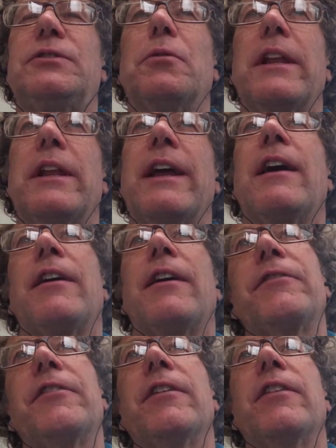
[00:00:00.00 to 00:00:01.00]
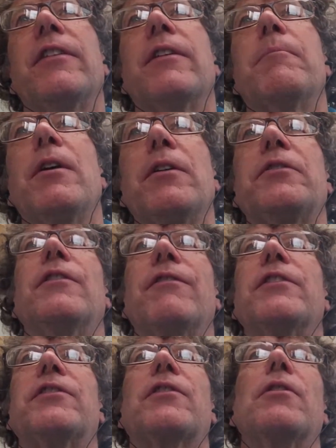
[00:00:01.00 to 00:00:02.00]
Shortly after, the boss
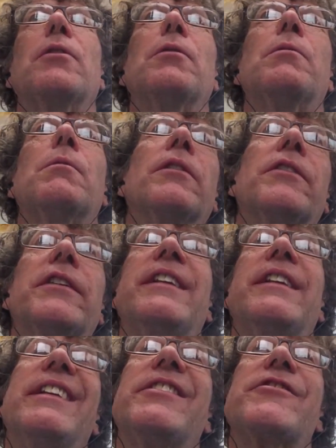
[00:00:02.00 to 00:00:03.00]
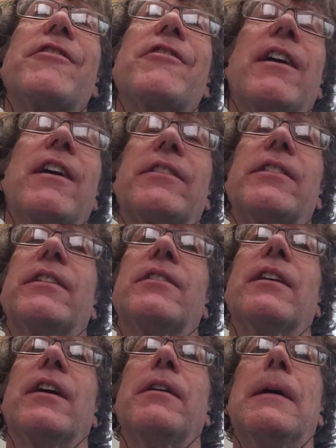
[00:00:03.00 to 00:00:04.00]
of the school wanted an
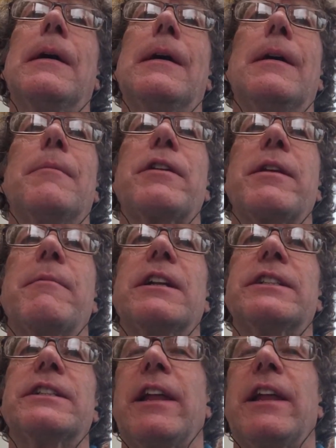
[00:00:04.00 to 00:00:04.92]
instructor, so pretty